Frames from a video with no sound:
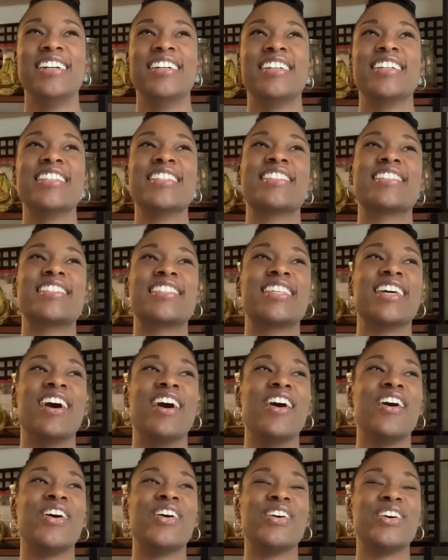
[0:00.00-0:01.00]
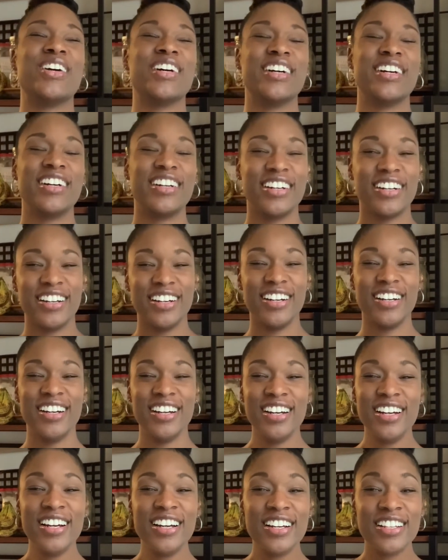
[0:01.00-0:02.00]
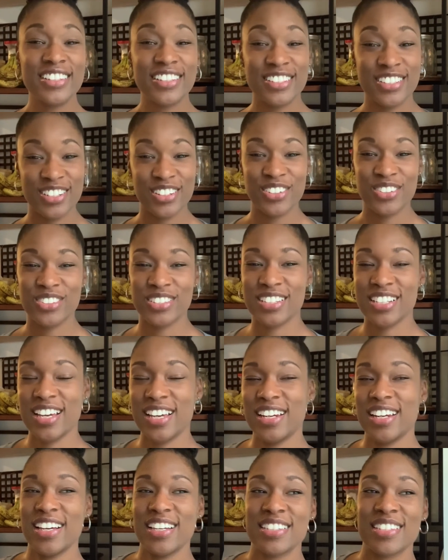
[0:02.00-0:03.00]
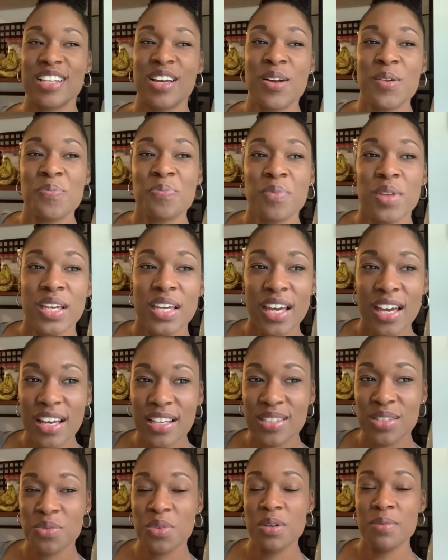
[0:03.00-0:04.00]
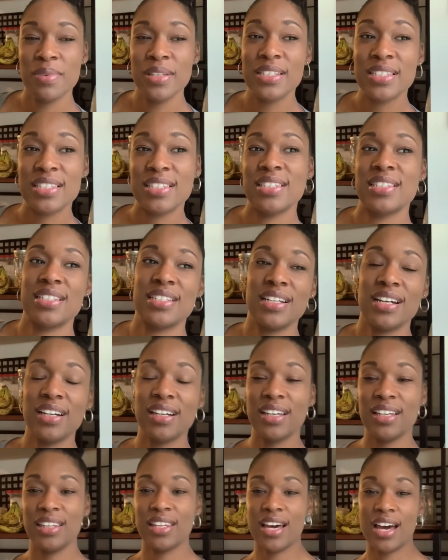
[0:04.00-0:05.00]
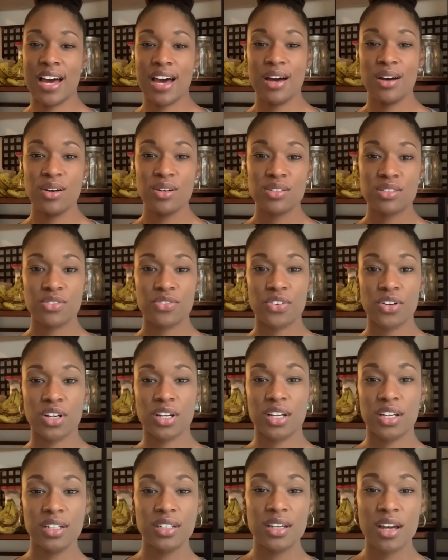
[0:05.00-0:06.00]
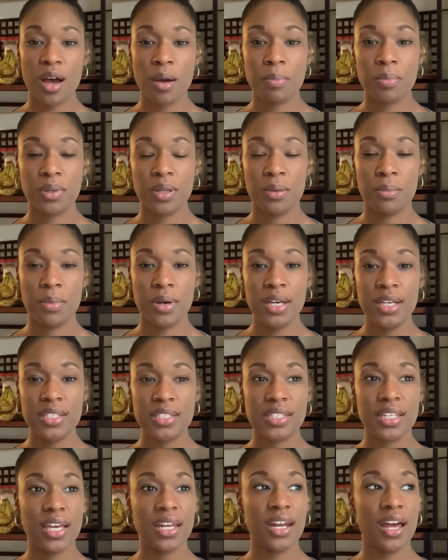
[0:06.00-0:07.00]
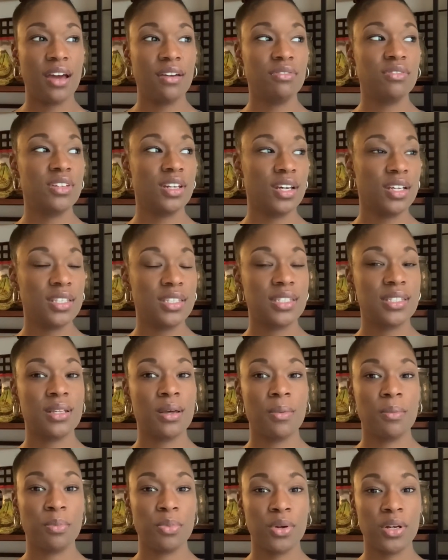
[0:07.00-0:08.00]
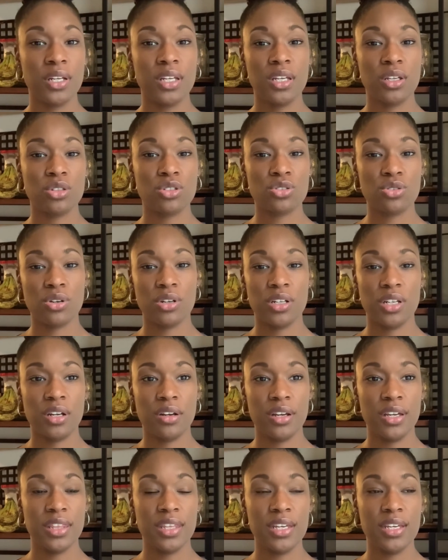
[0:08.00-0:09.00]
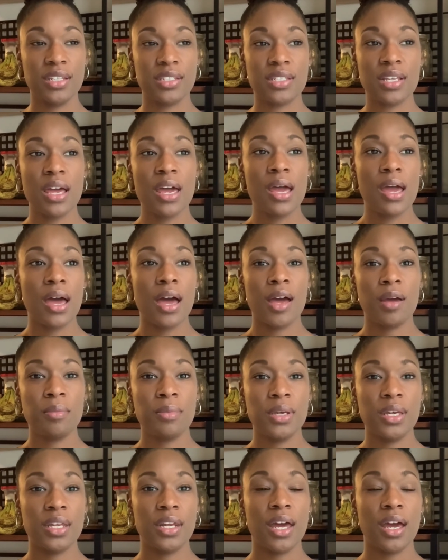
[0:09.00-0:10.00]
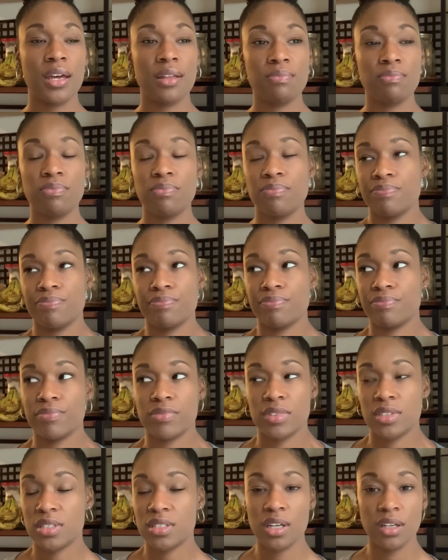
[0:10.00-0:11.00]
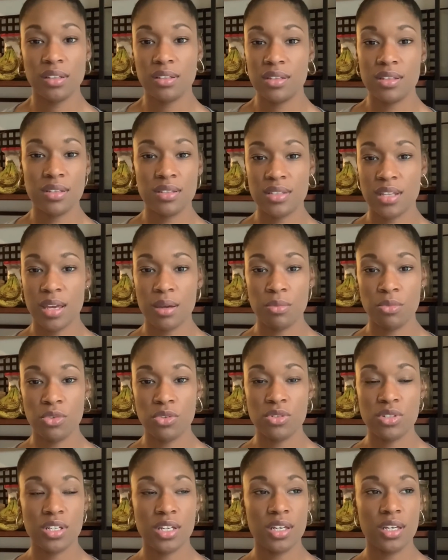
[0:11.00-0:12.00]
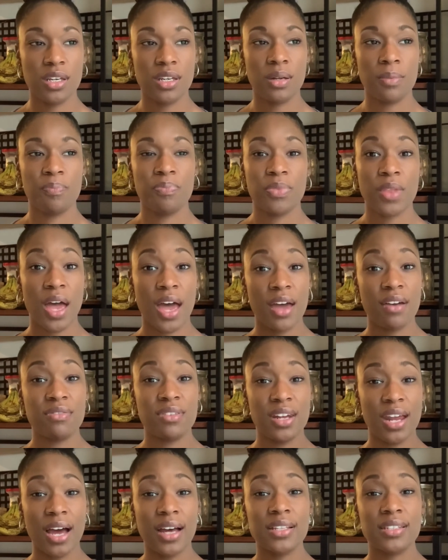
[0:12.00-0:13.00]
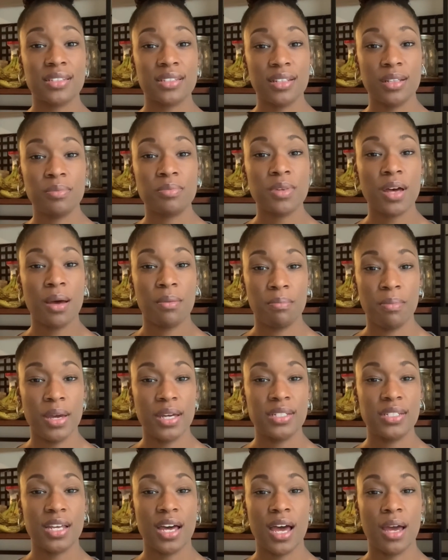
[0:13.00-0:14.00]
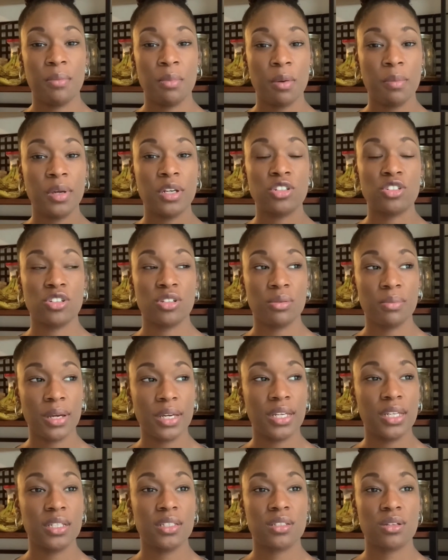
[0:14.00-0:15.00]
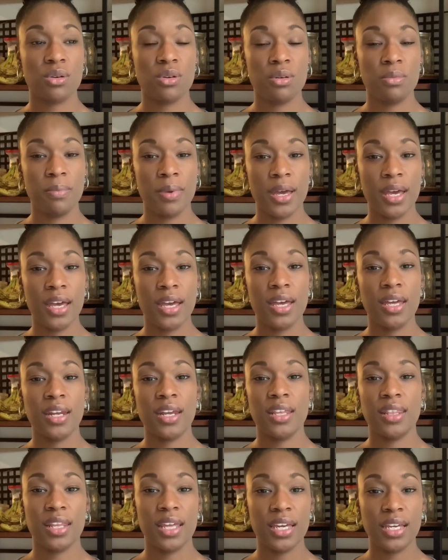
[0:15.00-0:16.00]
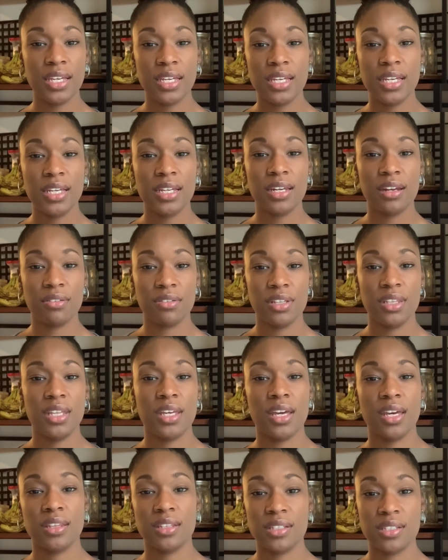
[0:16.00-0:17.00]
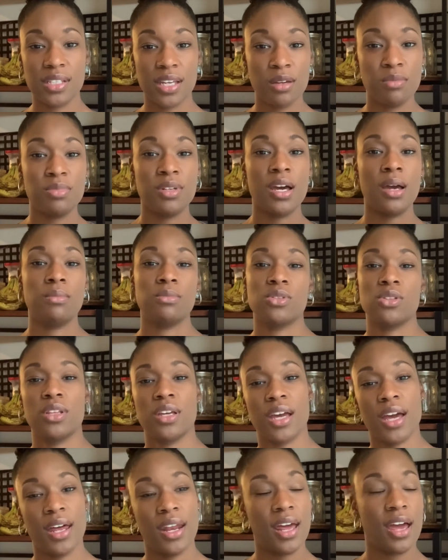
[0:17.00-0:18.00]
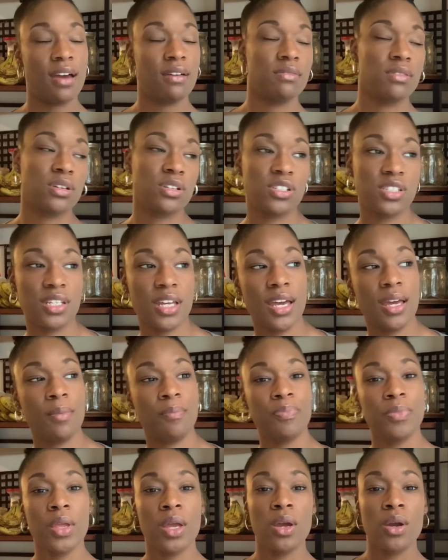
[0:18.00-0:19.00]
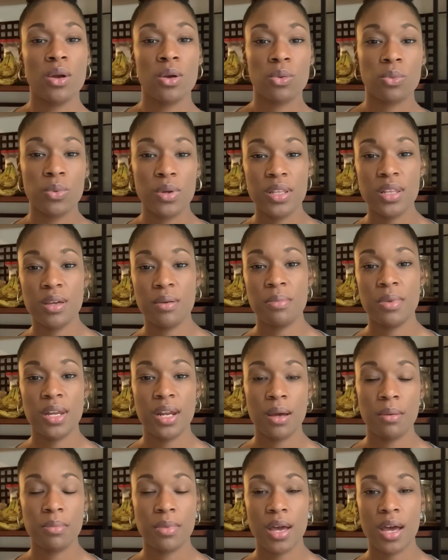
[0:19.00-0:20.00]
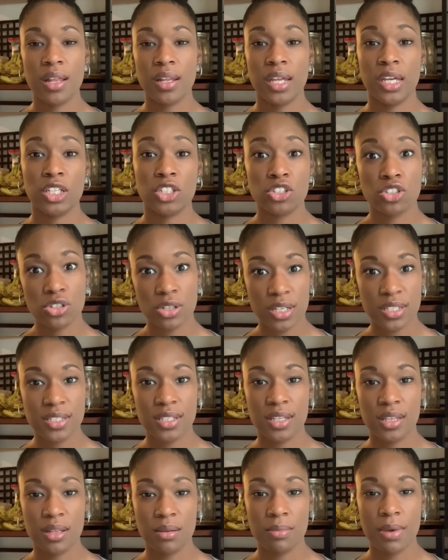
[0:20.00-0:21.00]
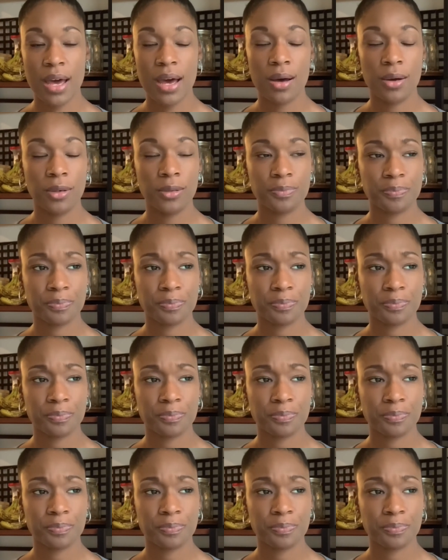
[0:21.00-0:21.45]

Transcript: So the joke was on us. But yeah, so we've been stuck in the house for a good couple of months, and I've done some pretty extraordinary things. I mean, I'm stuck to the same routine. I have not slipped on bedtime. I make sure that my kids go to bed and they eat and everything at the same time, so they kind of have their same rhythm and I'm not like stressing them out.